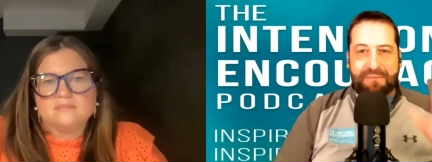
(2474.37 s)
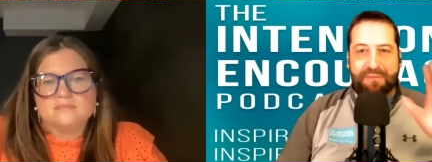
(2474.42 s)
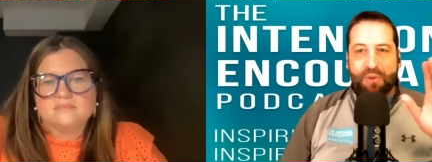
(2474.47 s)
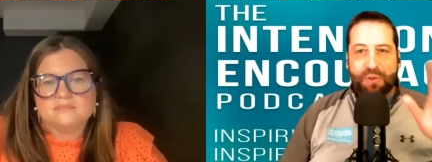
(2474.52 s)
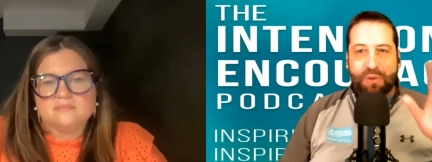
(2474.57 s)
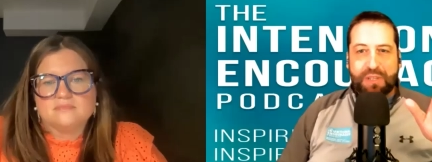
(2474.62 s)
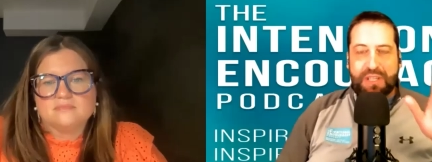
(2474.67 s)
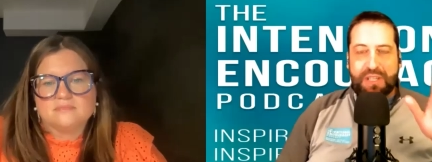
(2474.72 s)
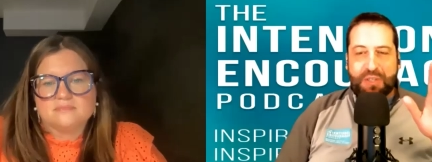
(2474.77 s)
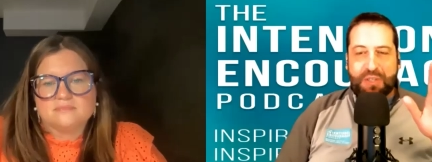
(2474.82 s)

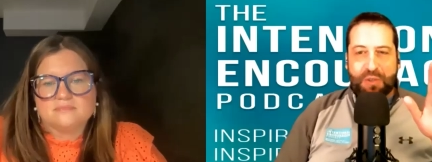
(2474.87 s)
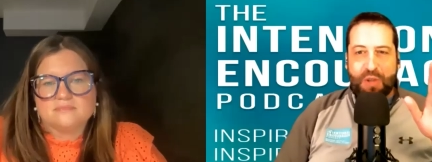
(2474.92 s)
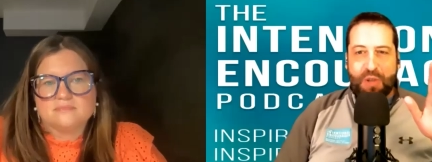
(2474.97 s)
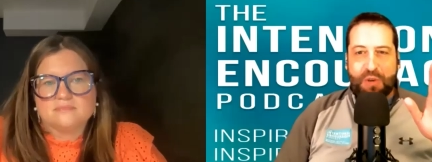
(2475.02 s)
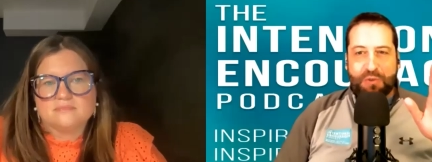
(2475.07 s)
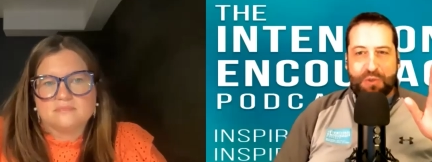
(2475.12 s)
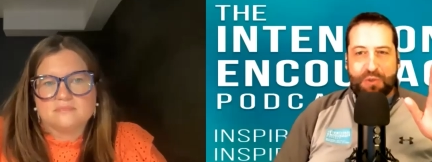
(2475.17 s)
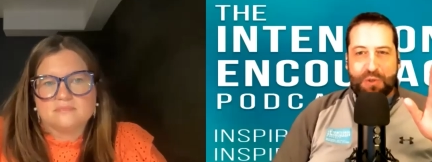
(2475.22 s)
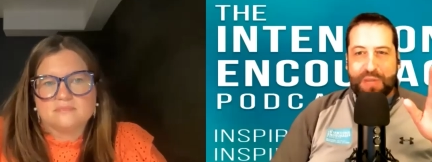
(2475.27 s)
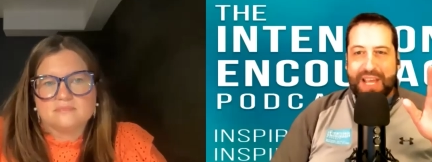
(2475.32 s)
Speaker 1: full
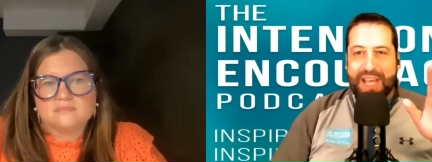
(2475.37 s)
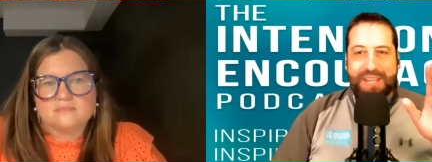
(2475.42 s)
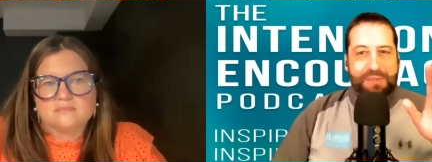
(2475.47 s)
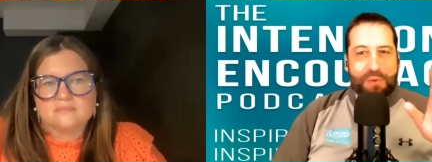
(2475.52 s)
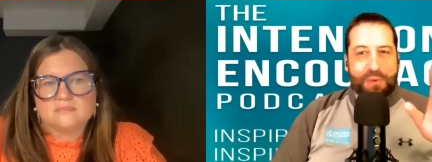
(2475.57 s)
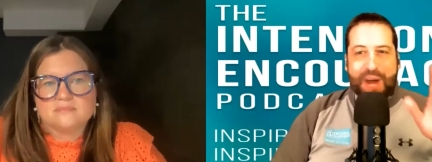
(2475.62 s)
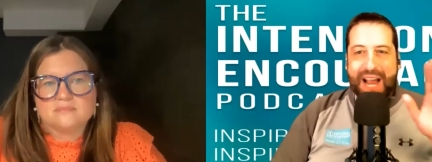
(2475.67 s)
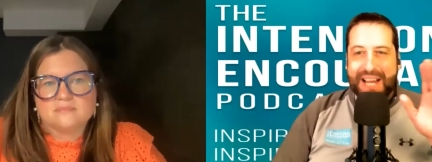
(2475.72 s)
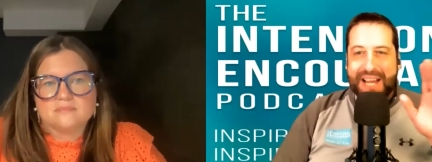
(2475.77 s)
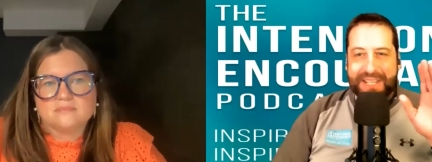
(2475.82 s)
disclosure,
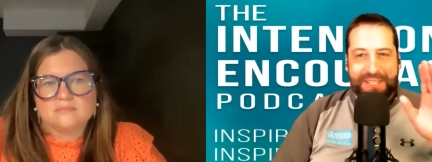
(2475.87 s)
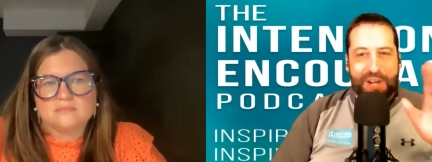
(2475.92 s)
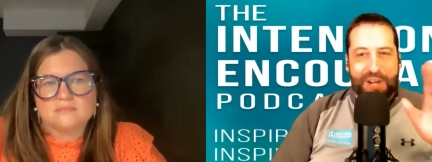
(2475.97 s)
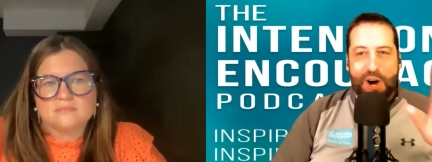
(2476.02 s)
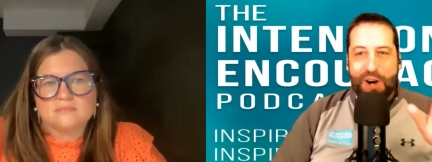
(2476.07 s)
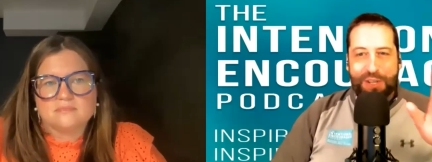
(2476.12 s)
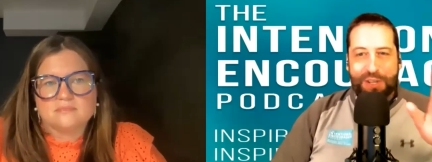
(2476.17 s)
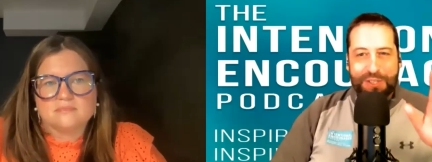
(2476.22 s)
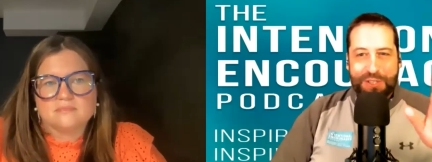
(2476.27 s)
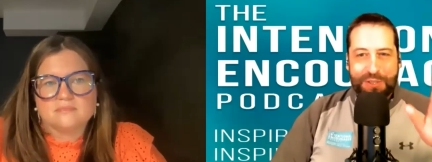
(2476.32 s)
that's why I
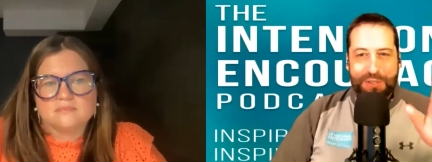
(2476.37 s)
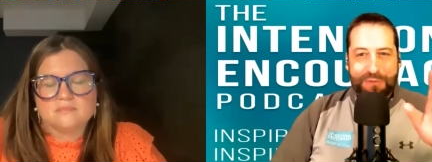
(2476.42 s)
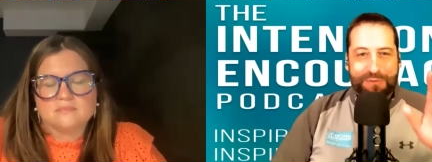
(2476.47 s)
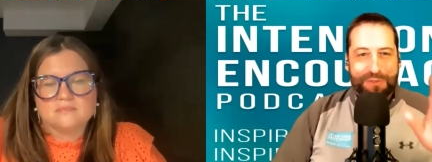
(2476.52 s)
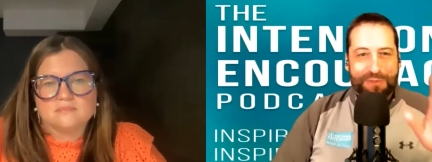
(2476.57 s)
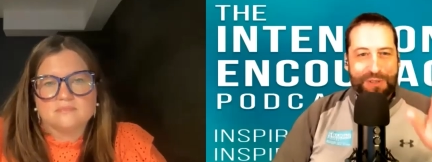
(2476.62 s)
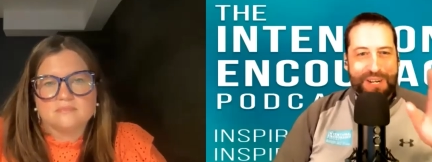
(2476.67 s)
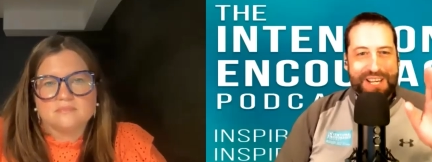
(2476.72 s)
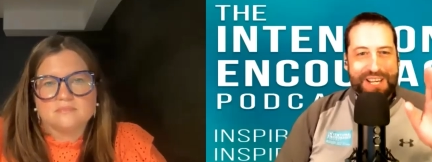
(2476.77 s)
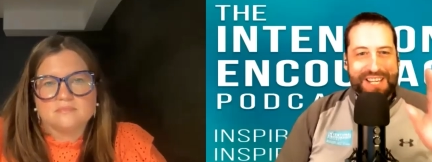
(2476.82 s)
dogged you for a